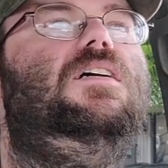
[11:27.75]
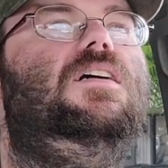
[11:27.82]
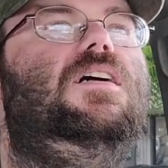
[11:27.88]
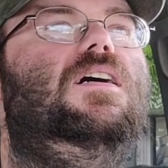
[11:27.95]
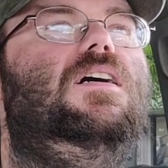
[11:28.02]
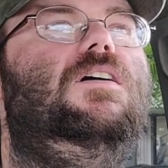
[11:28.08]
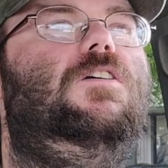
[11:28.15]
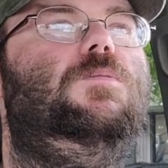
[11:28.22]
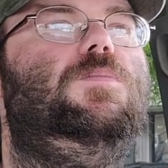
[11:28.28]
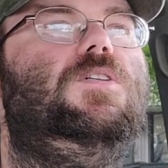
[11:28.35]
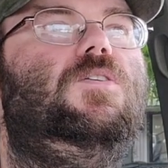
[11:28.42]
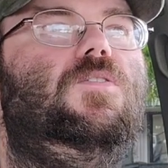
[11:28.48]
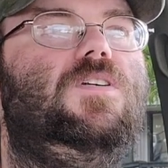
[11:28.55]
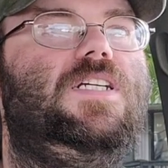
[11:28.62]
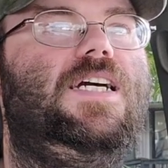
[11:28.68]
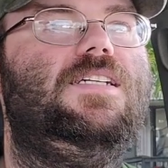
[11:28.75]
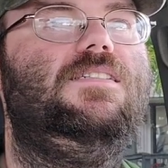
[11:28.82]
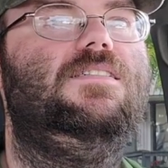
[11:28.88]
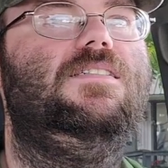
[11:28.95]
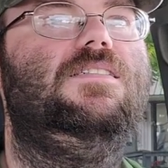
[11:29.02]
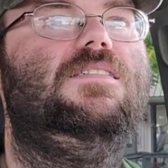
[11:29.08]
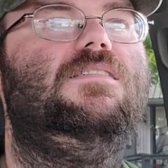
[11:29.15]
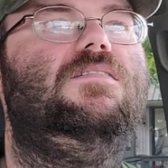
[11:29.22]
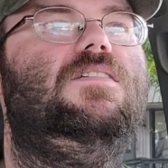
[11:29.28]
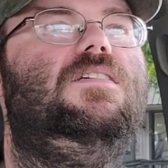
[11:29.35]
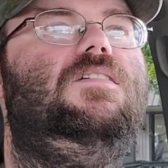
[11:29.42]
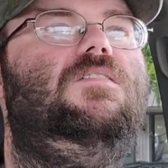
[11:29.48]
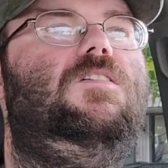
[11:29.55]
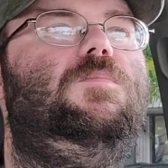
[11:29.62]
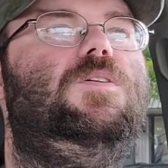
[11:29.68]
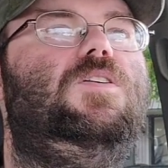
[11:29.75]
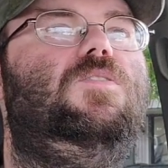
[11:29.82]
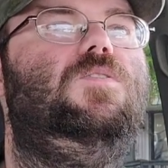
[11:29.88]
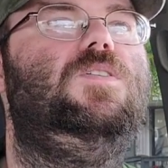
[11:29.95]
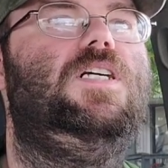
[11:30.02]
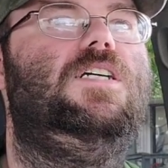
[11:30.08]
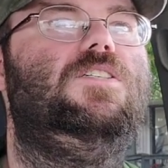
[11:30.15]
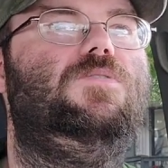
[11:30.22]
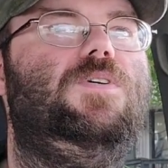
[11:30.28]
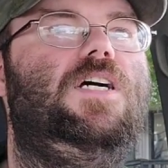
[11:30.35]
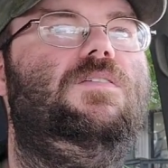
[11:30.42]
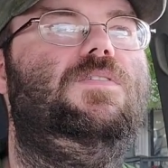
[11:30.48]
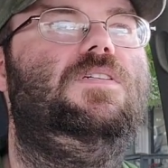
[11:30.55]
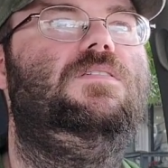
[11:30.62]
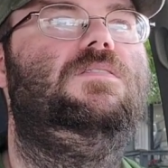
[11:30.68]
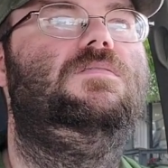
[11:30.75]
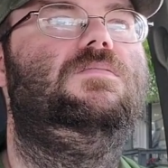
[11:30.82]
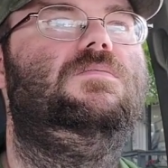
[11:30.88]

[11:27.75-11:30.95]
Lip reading: Armored Core Nexus, Armored Core Last Raven.